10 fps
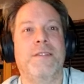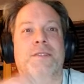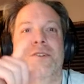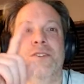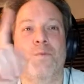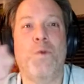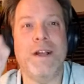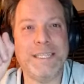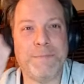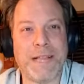There's
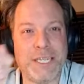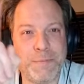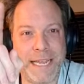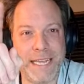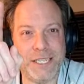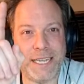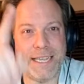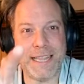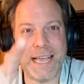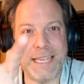one splash page
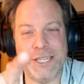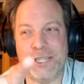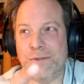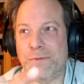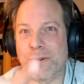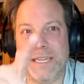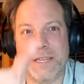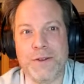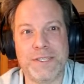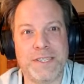in that issue where he
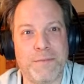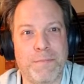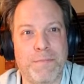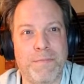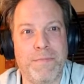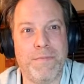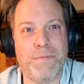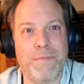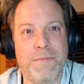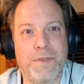goes to
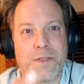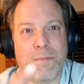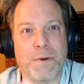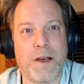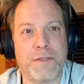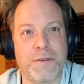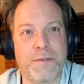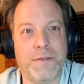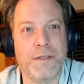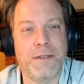the brothel.
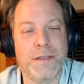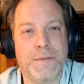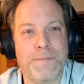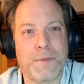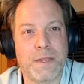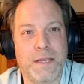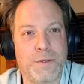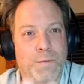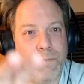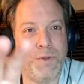It's
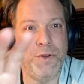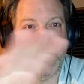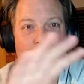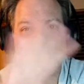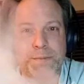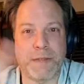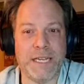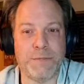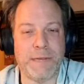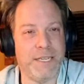a beautiful
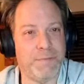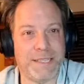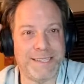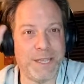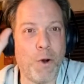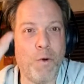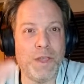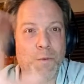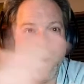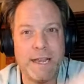splash page, but it's the
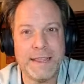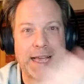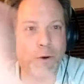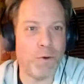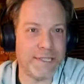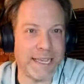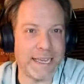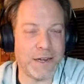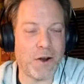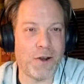only one in that whole
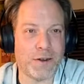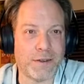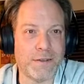second arc